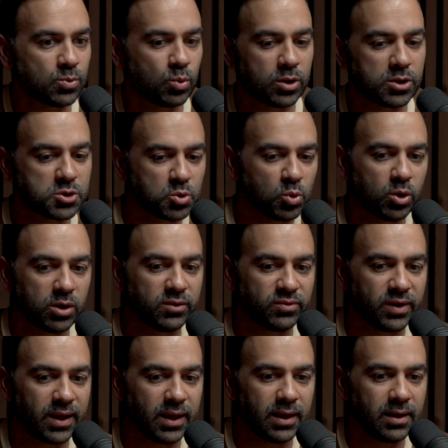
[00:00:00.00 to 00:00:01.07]
oh, we're sort
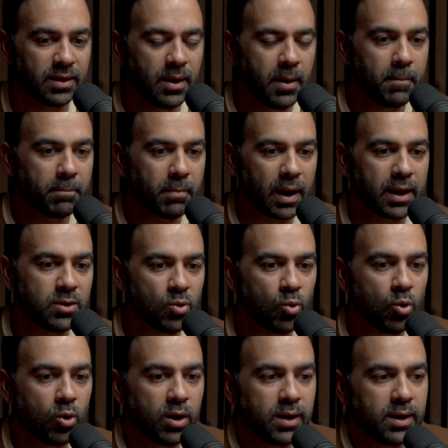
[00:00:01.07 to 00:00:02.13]
beautiful. of a
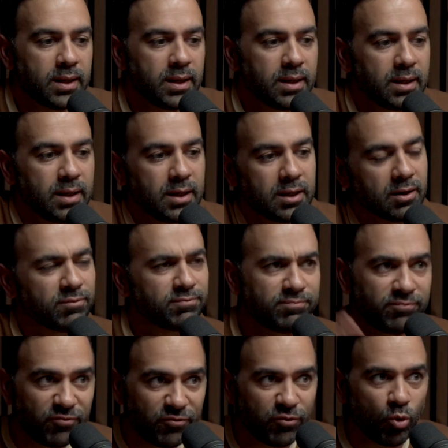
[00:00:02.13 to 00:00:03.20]
minority in a
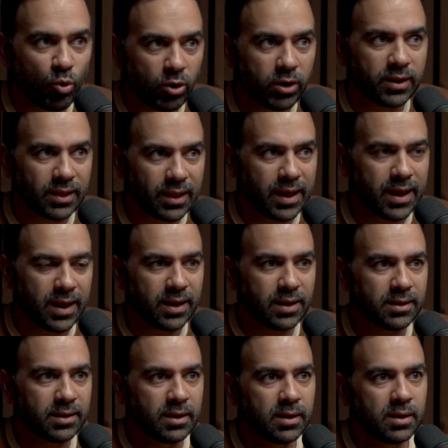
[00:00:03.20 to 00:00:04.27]
foreign
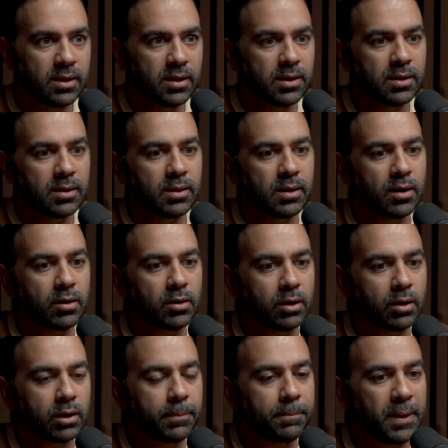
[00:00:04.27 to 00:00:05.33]
land,
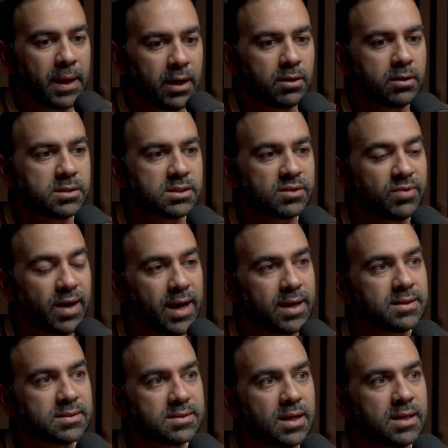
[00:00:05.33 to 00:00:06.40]
our parents have had
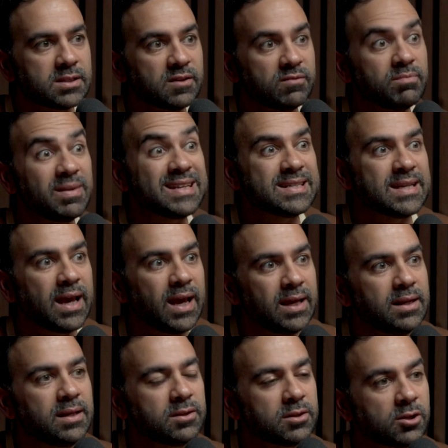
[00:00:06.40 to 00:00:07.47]
a sense of
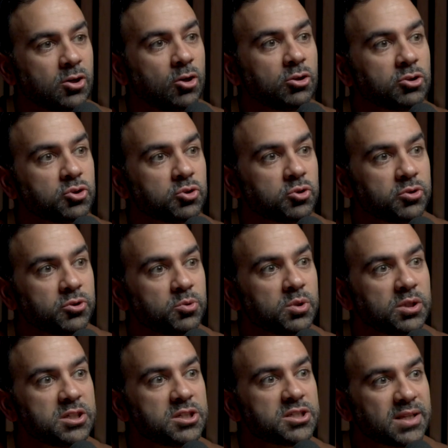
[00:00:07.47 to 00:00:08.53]
maintaining their cultural and their
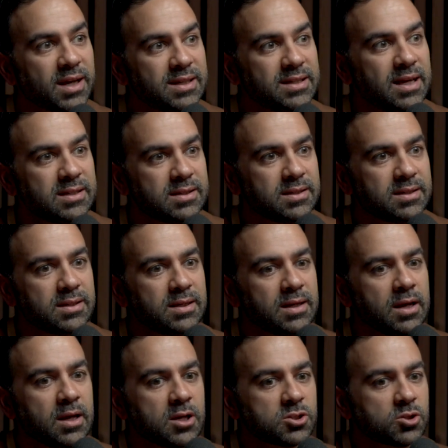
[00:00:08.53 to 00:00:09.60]
religious identity. Mm
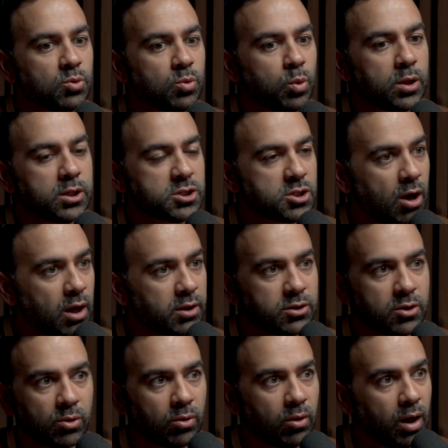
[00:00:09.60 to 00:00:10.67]
-hmm. So we're taught
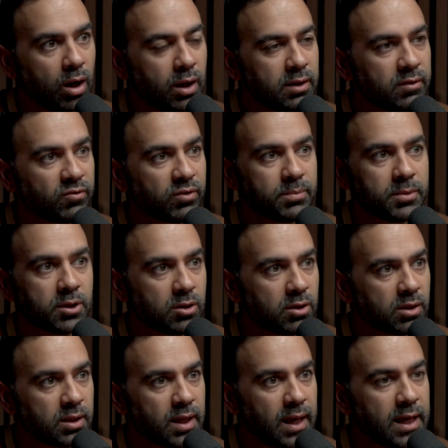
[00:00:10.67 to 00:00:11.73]
the Quran from an
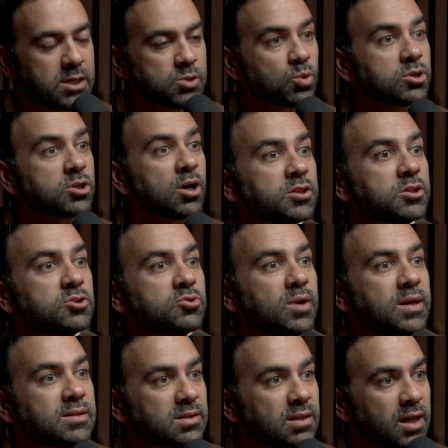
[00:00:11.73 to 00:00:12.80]
early age, we're the
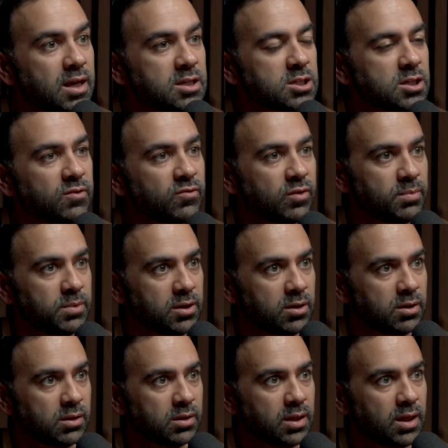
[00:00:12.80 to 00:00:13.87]
translation from an
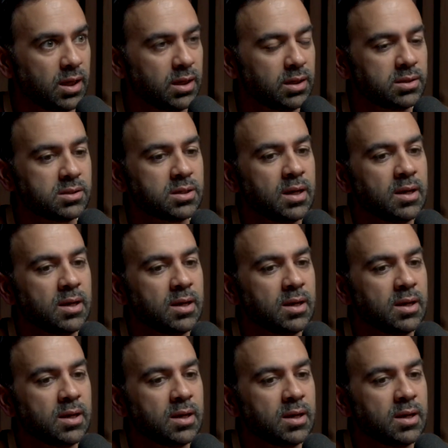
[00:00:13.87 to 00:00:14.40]
early age.